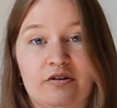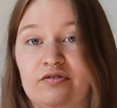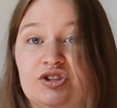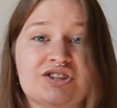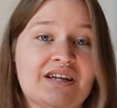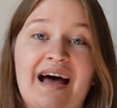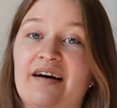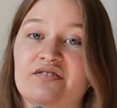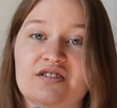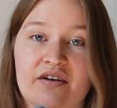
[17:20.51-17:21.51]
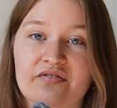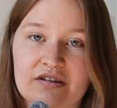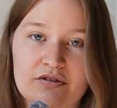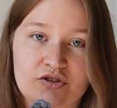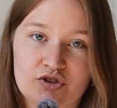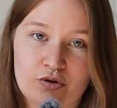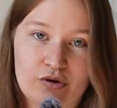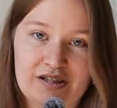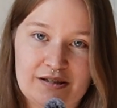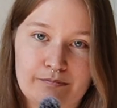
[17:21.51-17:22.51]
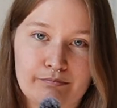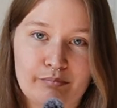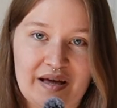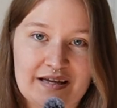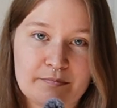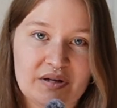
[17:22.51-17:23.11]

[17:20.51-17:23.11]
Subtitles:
or if you just have stuffing because you already make